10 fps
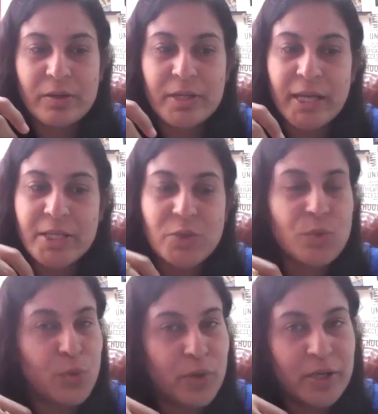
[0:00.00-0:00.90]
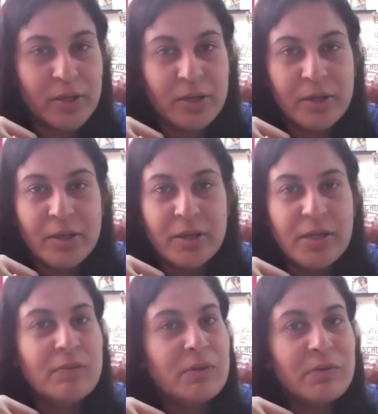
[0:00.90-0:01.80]
get you going
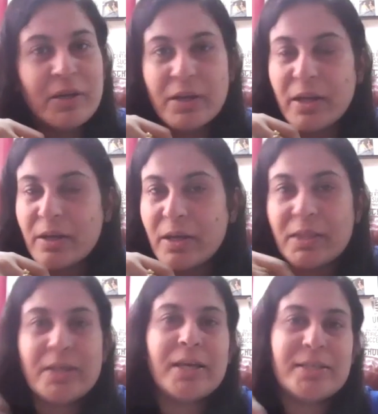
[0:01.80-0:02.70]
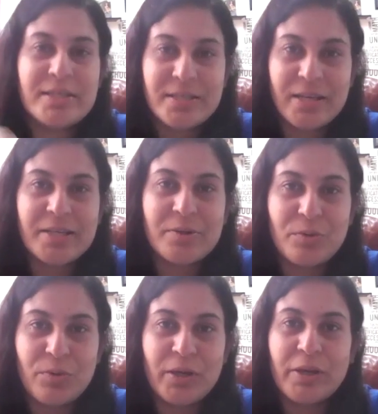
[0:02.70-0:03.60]
even when nothing else is getting you
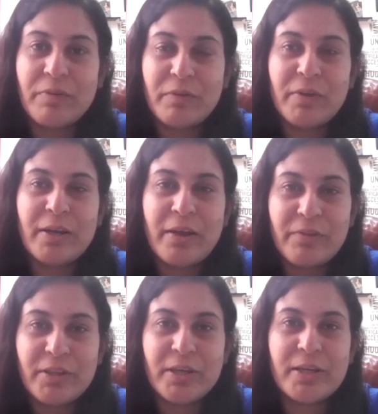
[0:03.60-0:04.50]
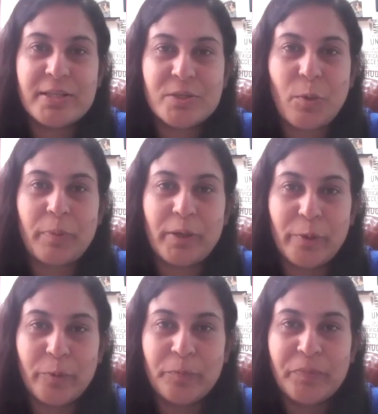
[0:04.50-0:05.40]
going, even when everything is stopping
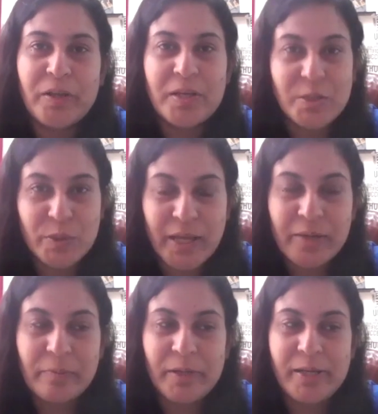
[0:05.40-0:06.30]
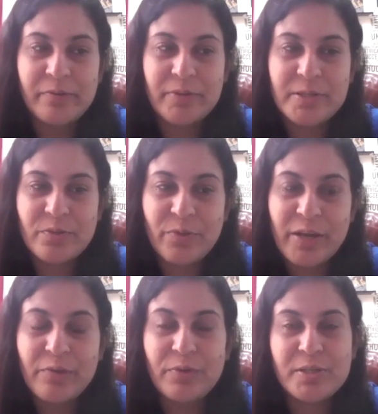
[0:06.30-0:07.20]
you. So that belief is the
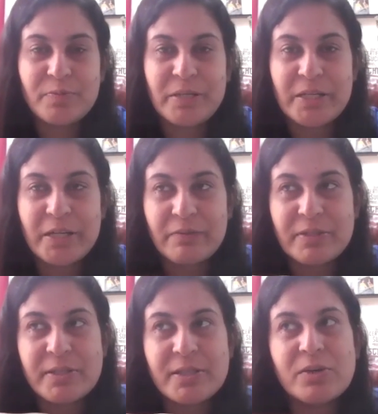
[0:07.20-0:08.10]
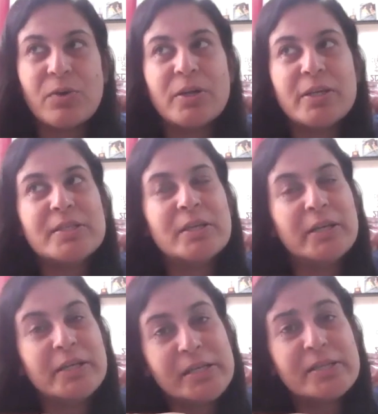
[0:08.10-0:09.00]
very first prerequisite, or
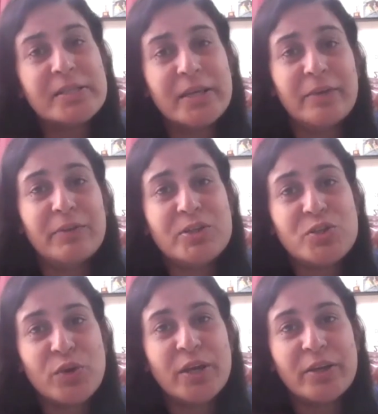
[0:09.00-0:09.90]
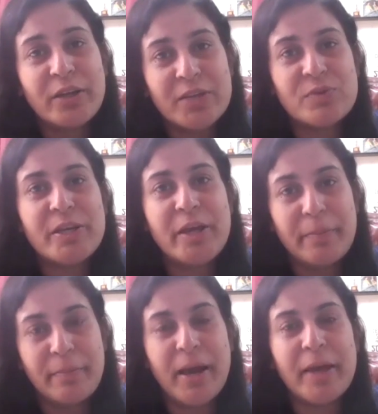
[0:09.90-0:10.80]
it's a skill which you can gradually
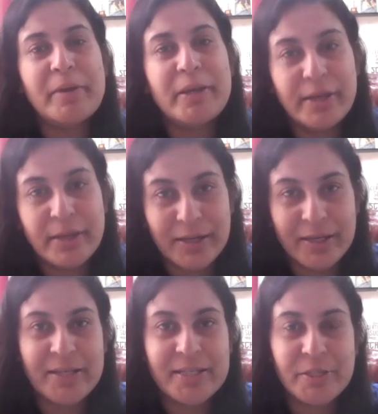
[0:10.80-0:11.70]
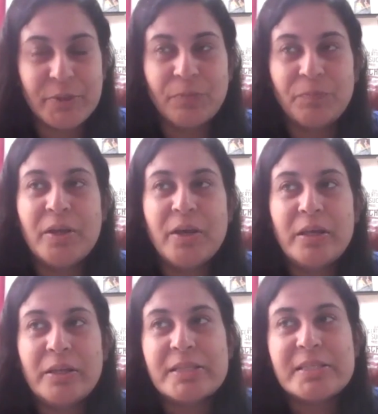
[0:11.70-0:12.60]
imbibe and inculcate in you.
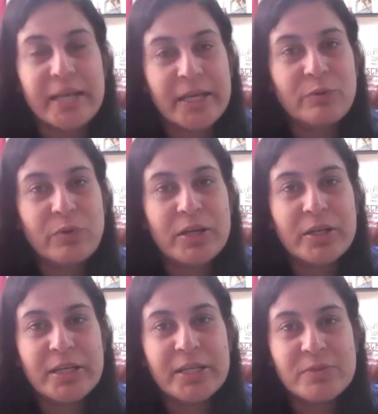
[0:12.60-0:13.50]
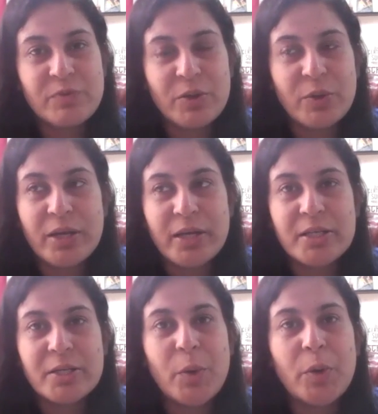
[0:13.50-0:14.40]
The second one is, when you're
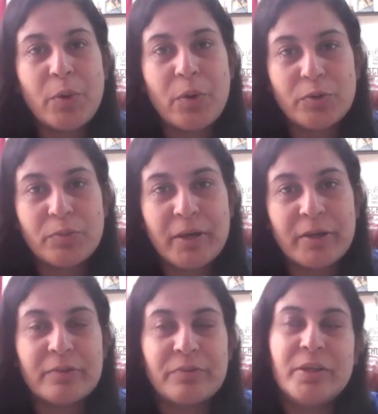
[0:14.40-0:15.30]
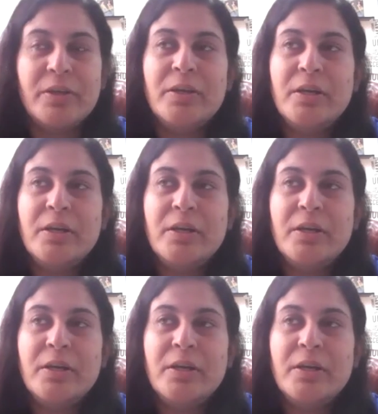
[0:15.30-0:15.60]
writing your autobiography,